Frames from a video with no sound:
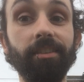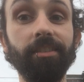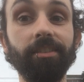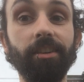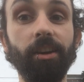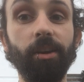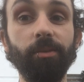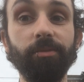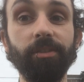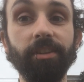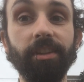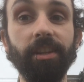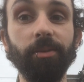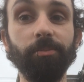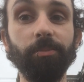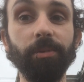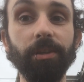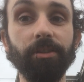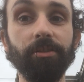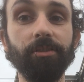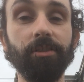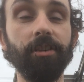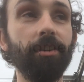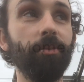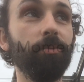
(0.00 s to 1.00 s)
Hopefully they'll
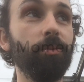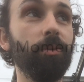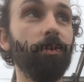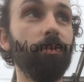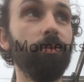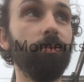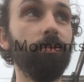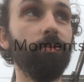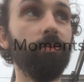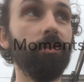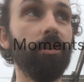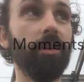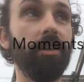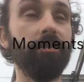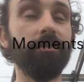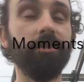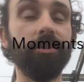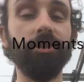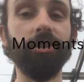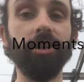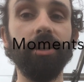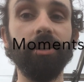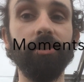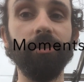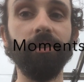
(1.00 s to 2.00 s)
be alright, we'll have a
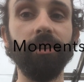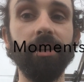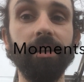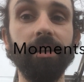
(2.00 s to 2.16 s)
check on